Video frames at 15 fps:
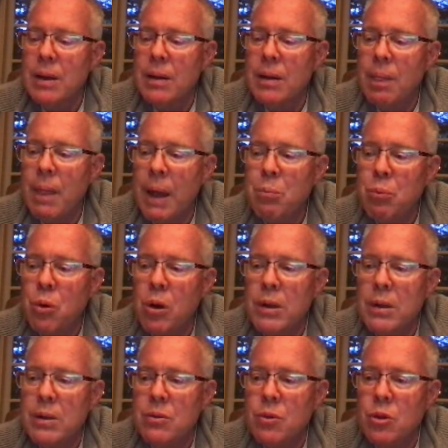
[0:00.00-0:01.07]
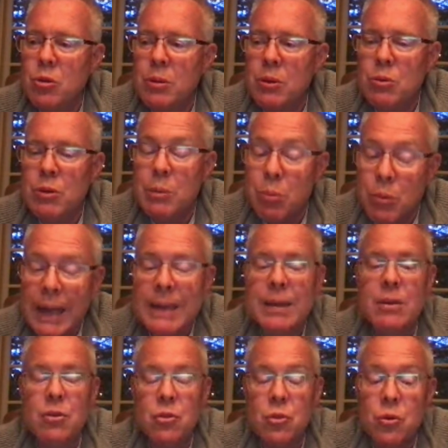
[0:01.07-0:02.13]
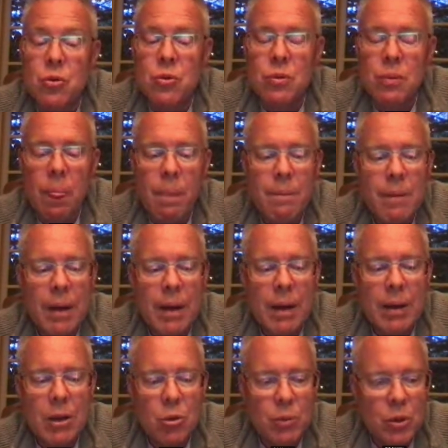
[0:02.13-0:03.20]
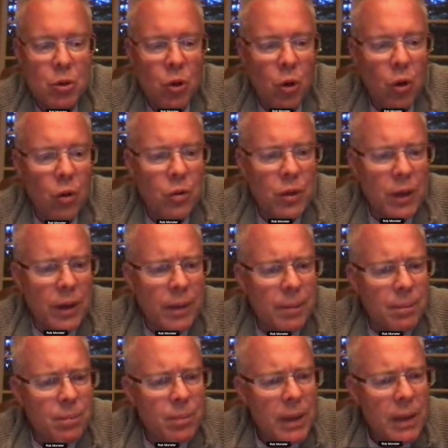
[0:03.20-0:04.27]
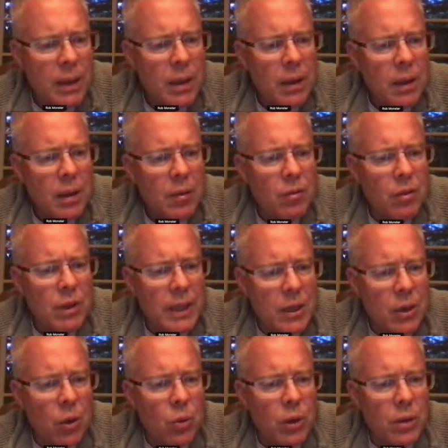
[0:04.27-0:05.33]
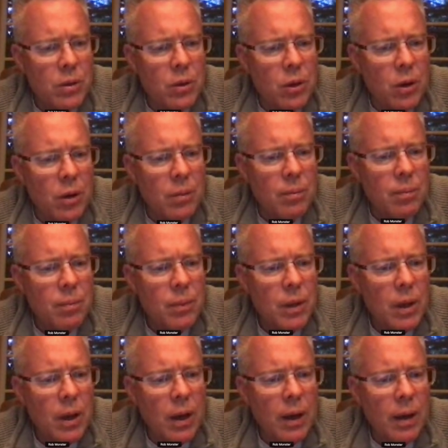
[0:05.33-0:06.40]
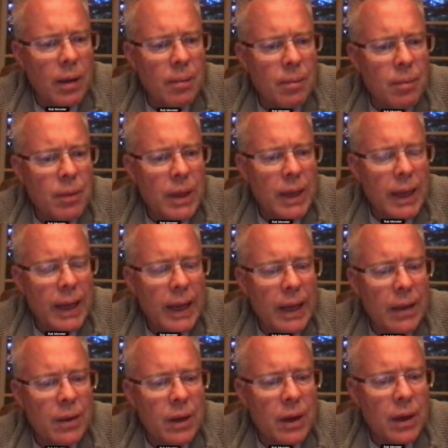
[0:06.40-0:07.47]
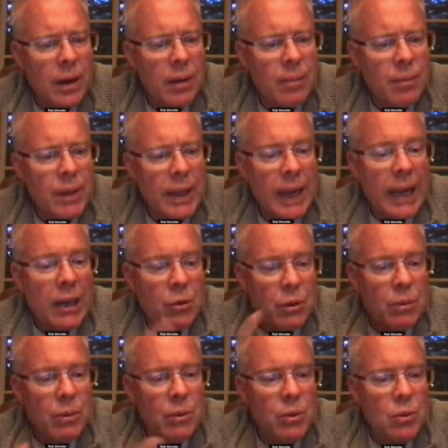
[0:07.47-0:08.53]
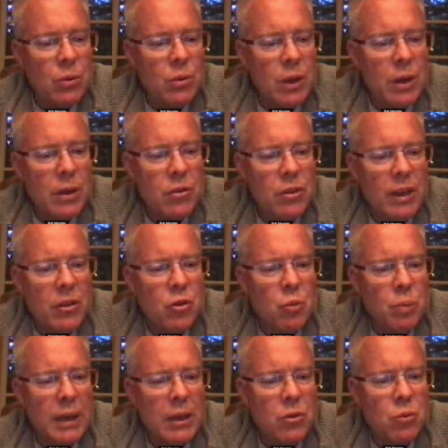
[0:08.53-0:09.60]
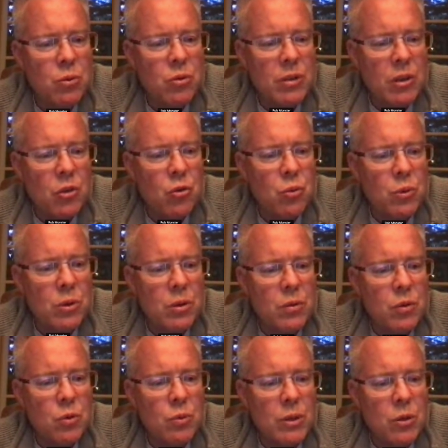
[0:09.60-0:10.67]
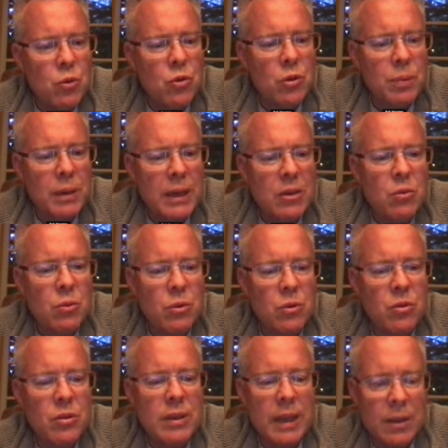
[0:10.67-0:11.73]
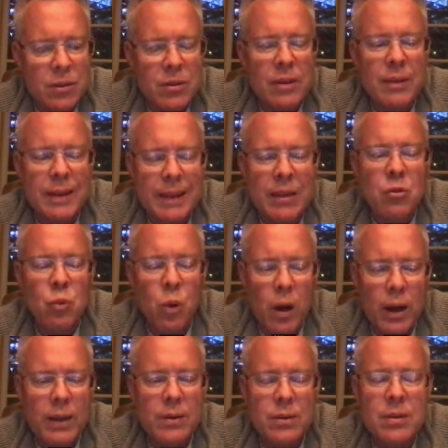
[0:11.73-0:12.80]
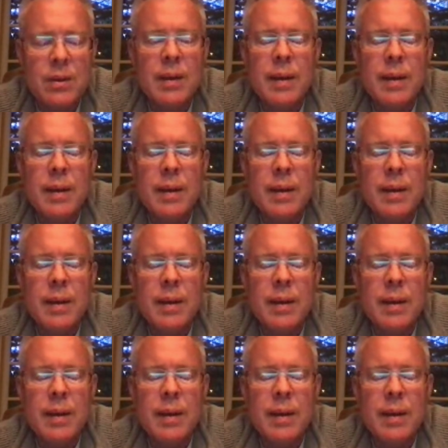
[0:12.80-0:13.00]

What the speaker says: That product is going to be rebranded soon. It'll be called Valido.com. I agree with you. Change your passwords elsewhere if you reuse the passwords. Yes, I think that's wise,